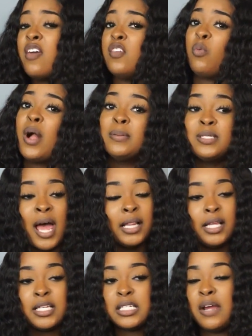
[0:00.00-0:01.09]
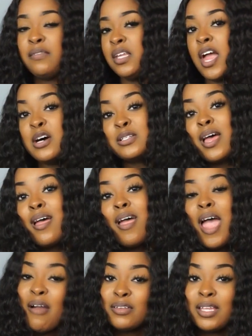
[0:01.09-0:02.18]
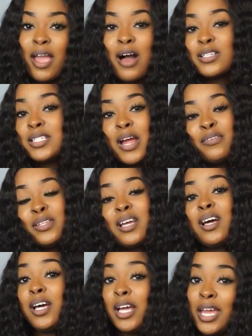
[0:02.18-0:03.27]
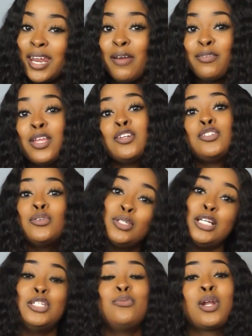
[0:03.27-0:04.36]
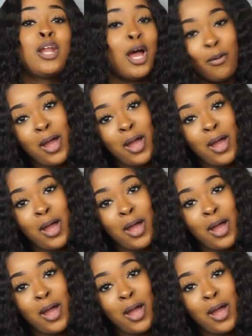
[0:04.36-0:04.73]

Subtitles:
their website links, and everything else and everything good and everything juicy that you want to know.